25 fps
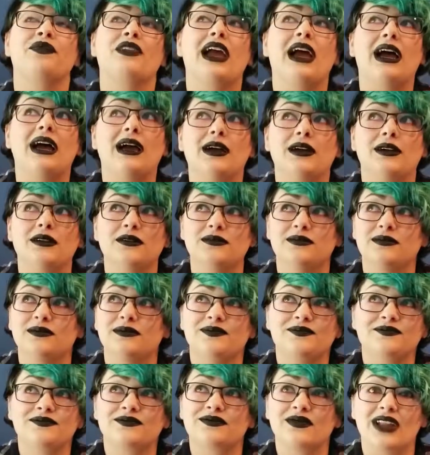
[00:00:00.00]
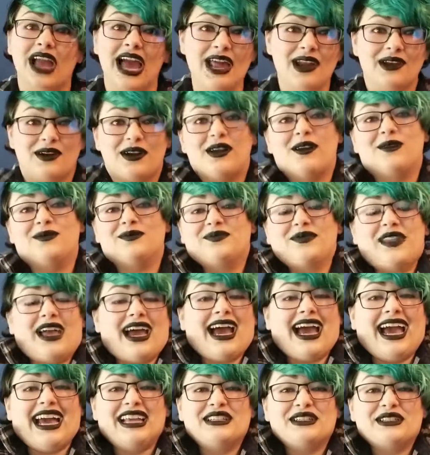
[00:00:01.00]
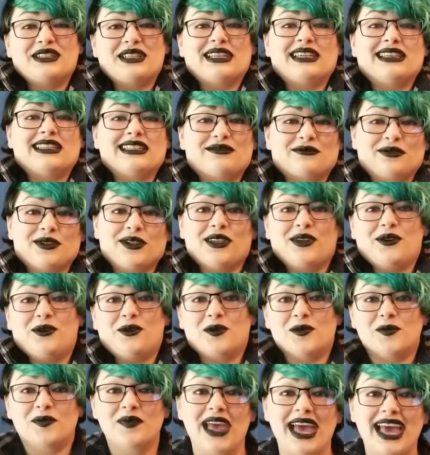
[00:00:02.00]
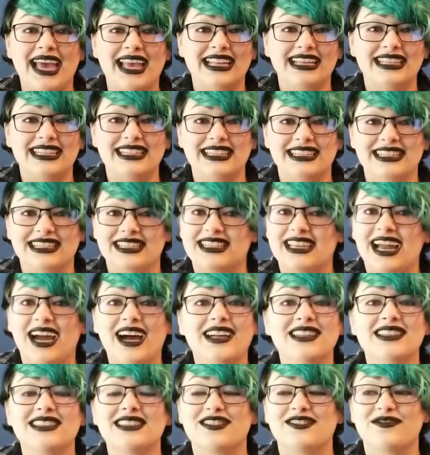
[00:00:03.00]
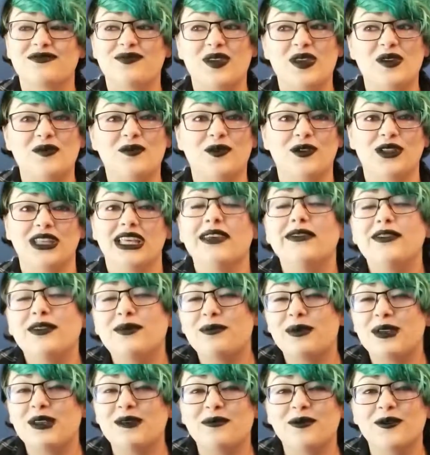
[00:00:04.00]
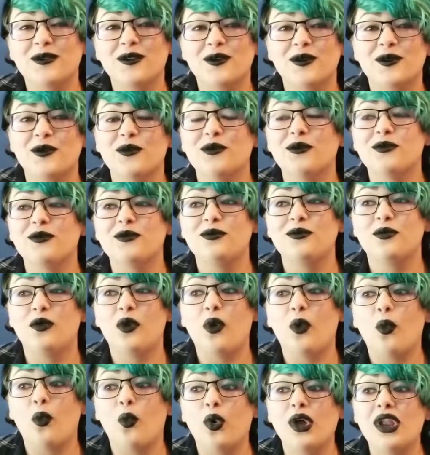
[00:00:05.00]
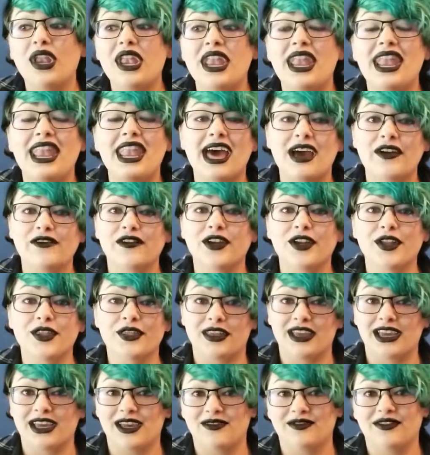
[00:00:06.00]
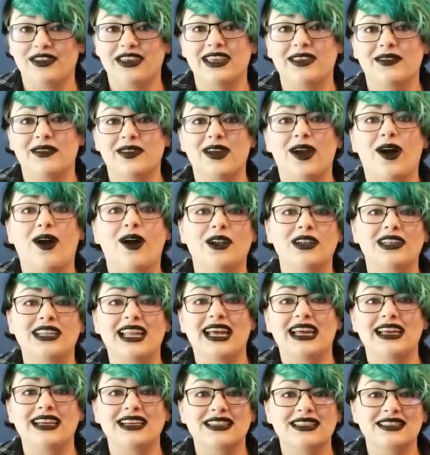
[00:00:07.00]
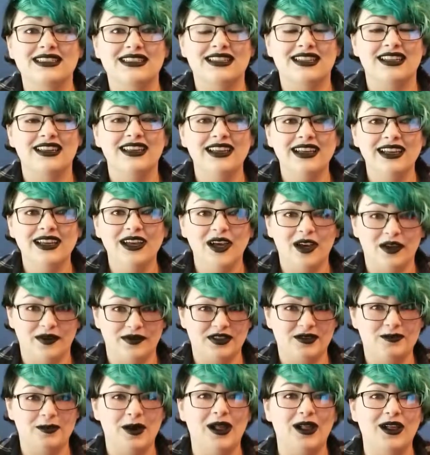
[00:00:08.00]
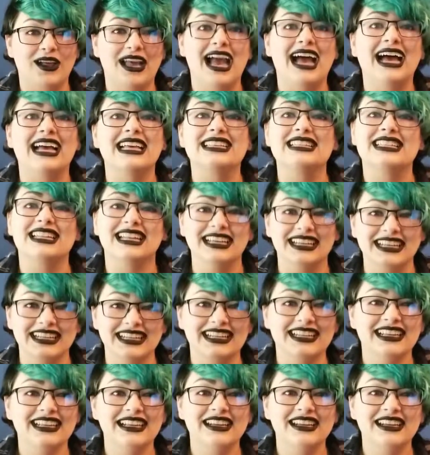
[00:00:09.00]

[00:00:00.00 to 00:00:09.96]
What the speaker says: I don't know. I just think it's really cool. And tons of people, even people who would never think of it in the context of spellcasting,